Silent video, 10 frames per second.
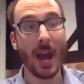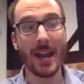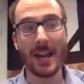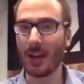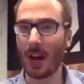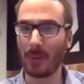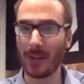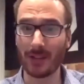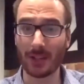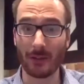I believe
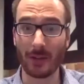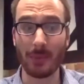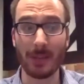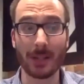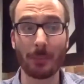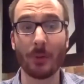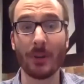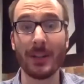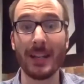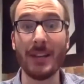it's currently being deployed
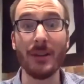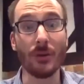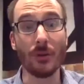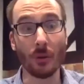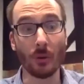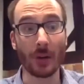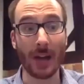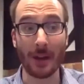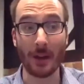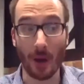in New York
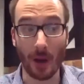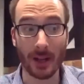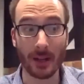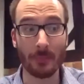and Ohio,